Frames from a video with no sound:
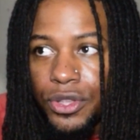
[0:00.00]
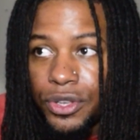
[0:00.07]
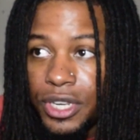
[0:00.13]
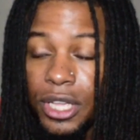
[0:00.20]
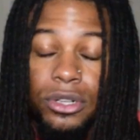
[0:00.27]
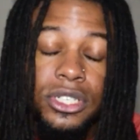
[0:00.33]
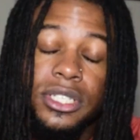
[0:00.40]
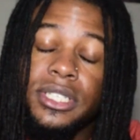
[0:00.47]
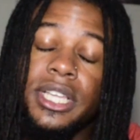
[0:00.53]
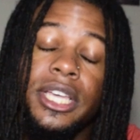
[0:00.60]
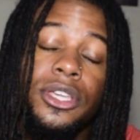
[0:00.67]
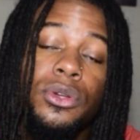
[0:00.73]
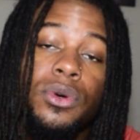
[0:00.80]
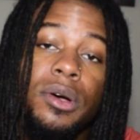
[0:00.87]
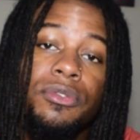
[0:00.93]
they'll just tell
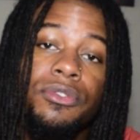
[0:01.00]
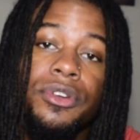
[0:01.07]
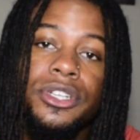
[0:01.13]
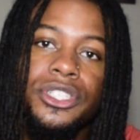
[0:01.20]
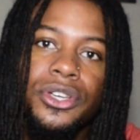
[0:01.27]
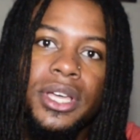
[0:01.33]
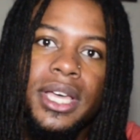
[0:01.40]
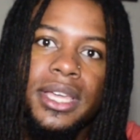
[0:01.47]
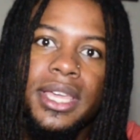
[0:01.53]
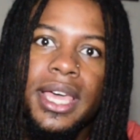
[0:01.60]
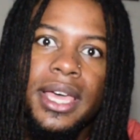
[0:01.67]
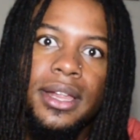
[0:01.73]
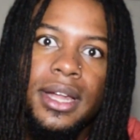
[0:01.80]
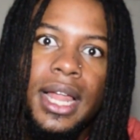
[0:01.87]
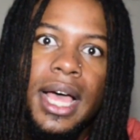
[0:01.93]
you up front your hair
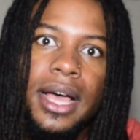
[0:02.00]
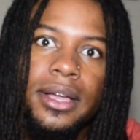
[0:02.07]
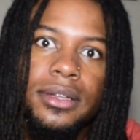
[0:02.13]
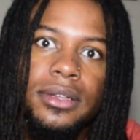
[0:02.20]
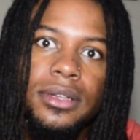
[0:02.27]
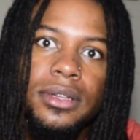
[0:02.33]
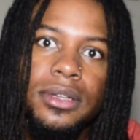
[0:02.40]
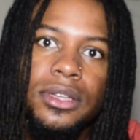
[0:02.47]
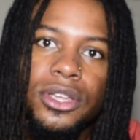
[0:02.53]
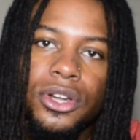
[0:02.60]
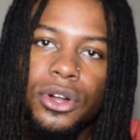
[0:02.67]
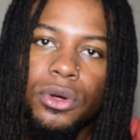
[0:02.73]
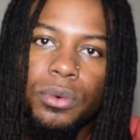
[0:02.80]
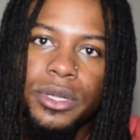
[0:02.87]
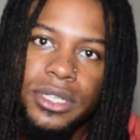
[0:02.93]
can't lock, you
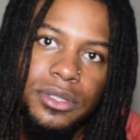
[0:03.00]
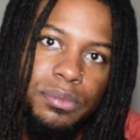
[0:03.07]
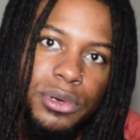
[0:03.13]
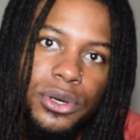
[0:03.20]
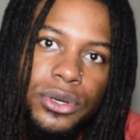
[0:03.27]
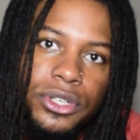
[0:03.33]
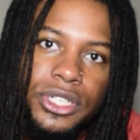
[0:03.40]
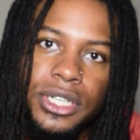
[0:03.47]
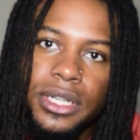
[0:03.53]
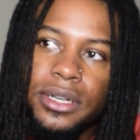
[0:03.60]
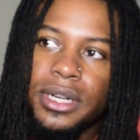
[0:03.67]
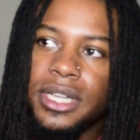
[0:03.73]
know, which is bullshit.